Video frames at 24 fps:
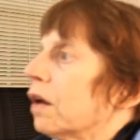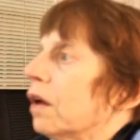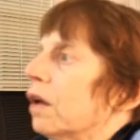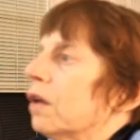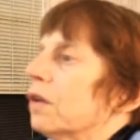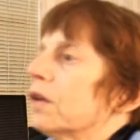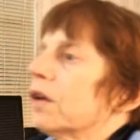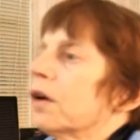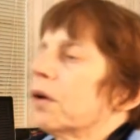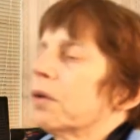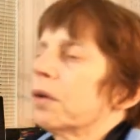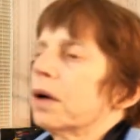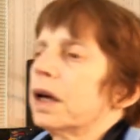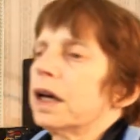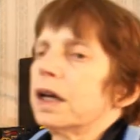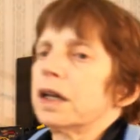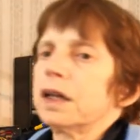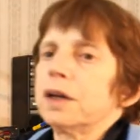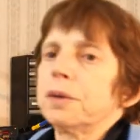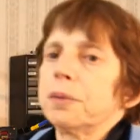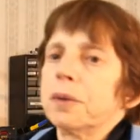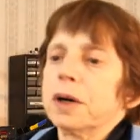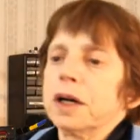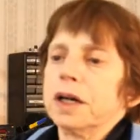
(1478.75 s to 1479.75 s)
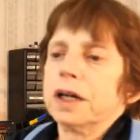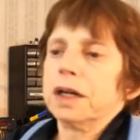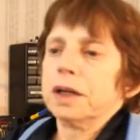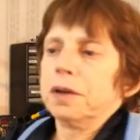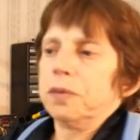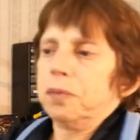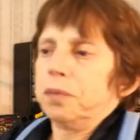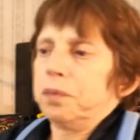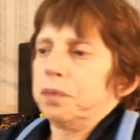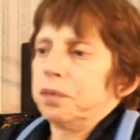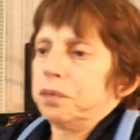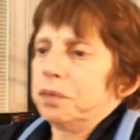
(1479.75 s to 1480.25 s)
So
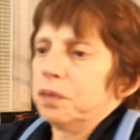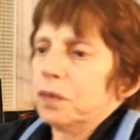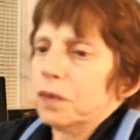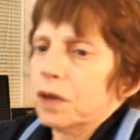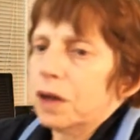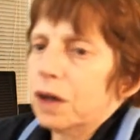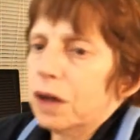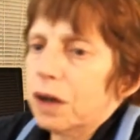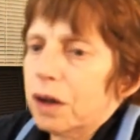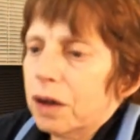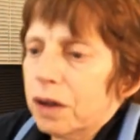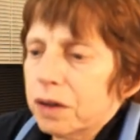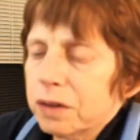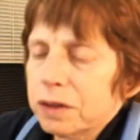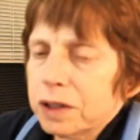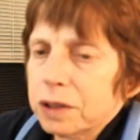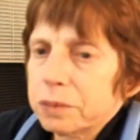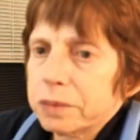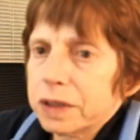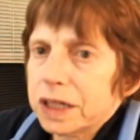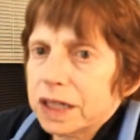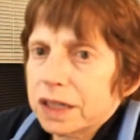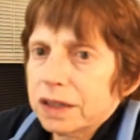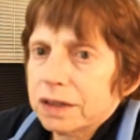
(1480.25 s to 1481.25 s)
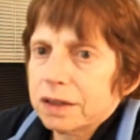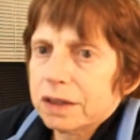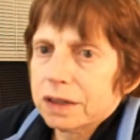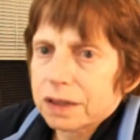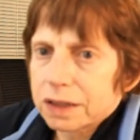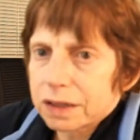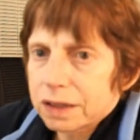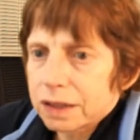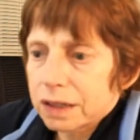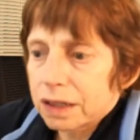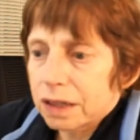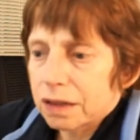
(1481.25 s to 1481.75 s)
anyway, limited
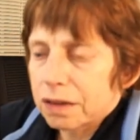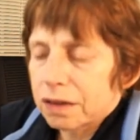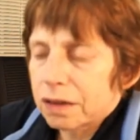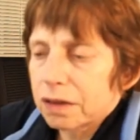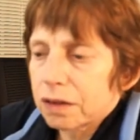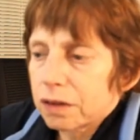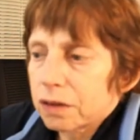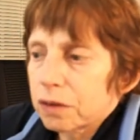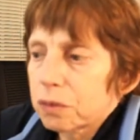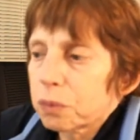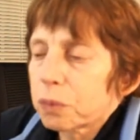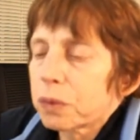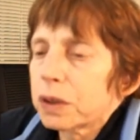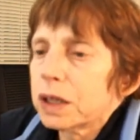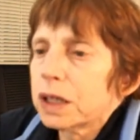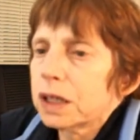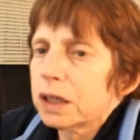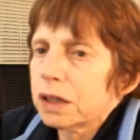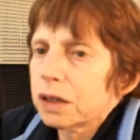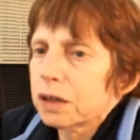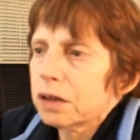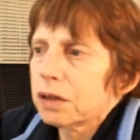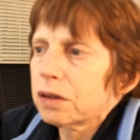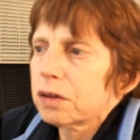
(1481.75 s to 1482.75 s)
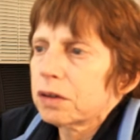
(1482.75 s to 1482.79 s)
success this week.